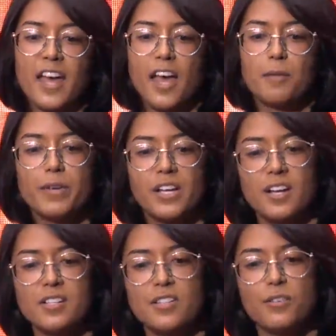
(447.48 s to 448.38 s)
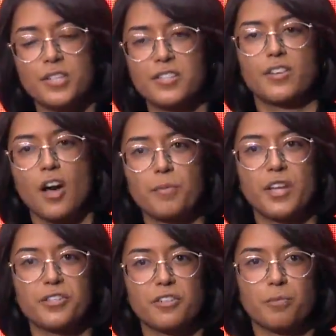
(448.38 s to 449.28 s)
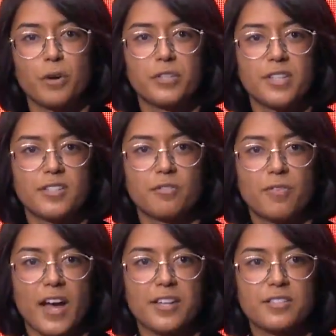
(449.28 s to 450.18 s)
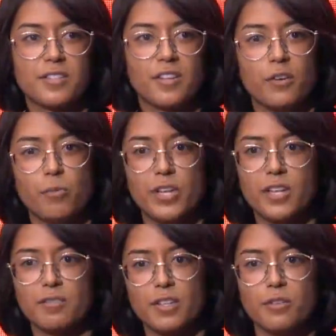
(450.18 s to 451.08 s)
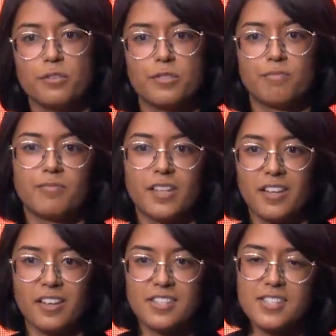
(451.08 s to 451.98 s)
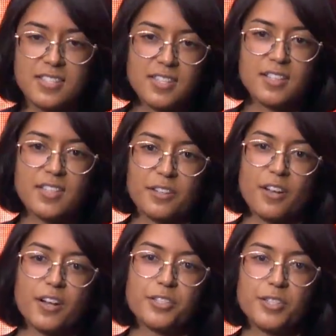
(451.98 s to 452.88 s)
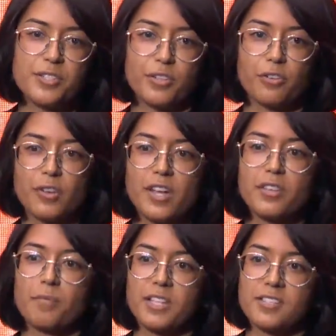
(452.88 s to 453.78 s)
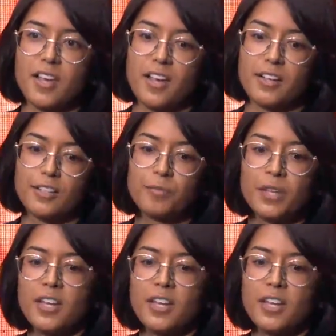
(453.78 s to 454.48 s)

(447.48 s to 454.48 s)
And because they're just a combination of proteins and fats, we can use existing technologies to create them at scale.